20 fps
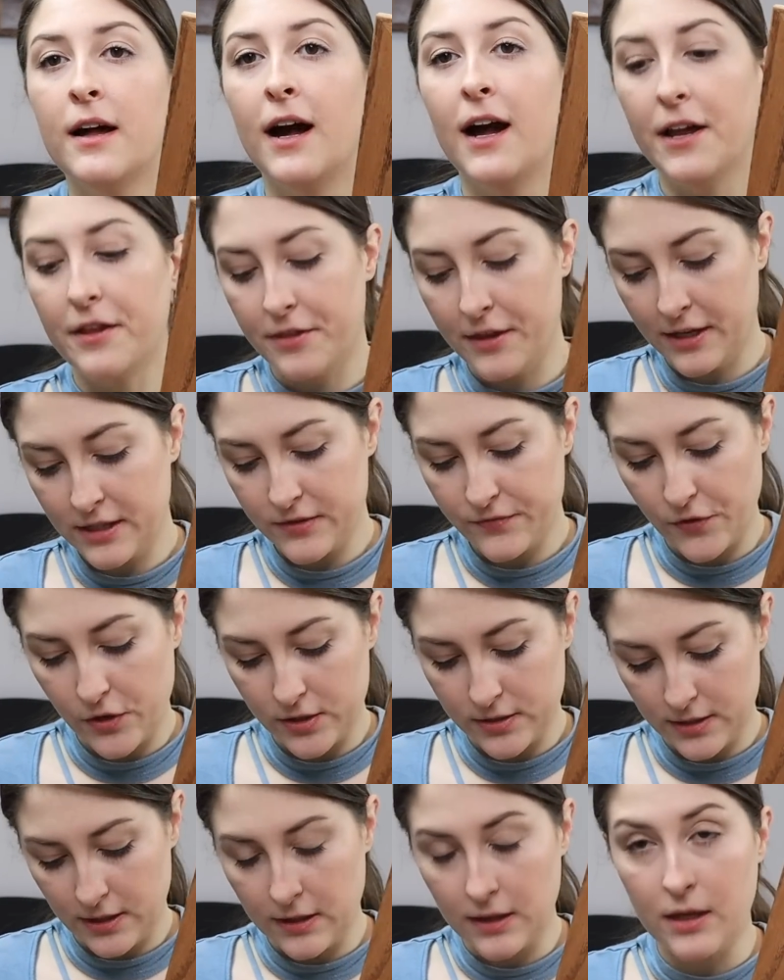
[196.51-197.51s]
I think as far
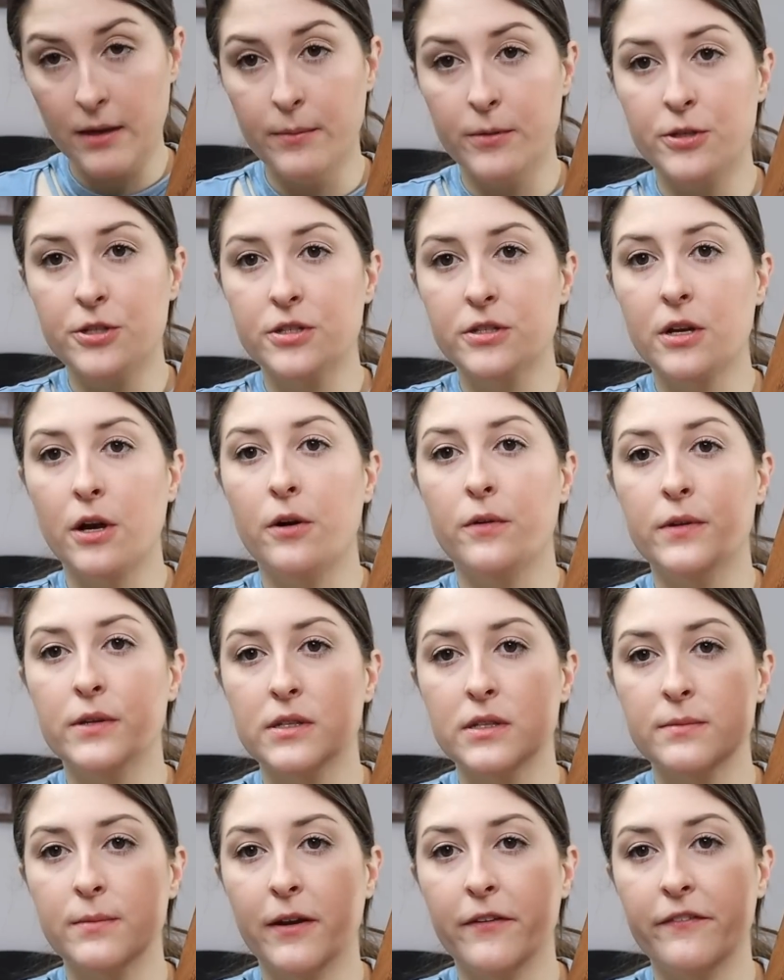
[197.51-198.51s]
as like the images go,
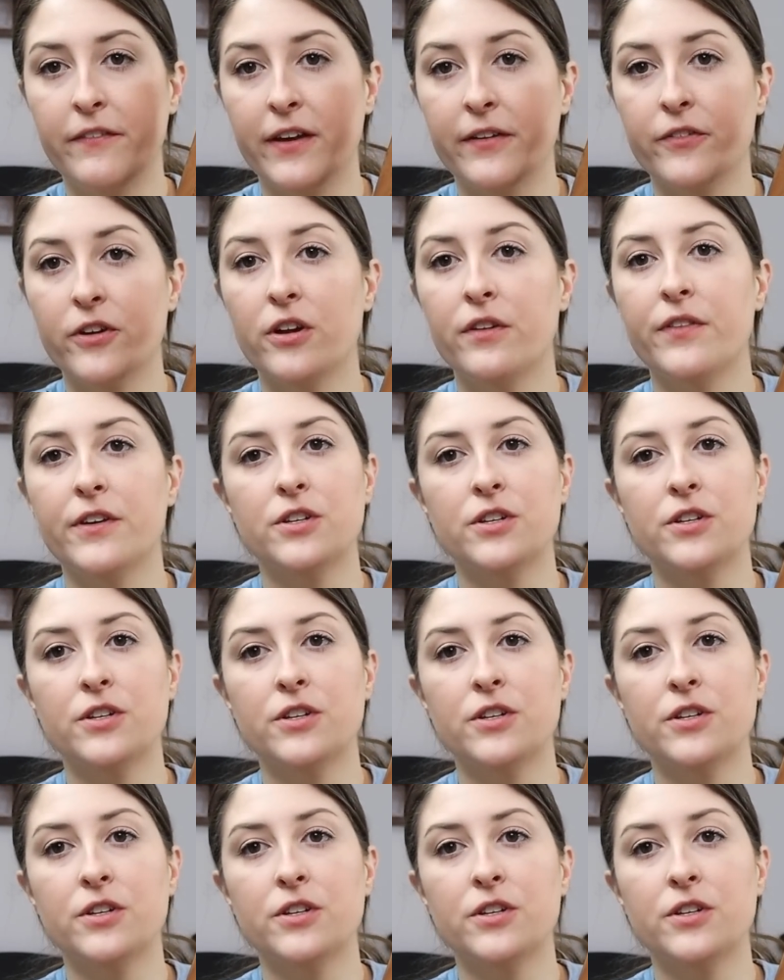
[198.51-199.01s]
this is my favorite.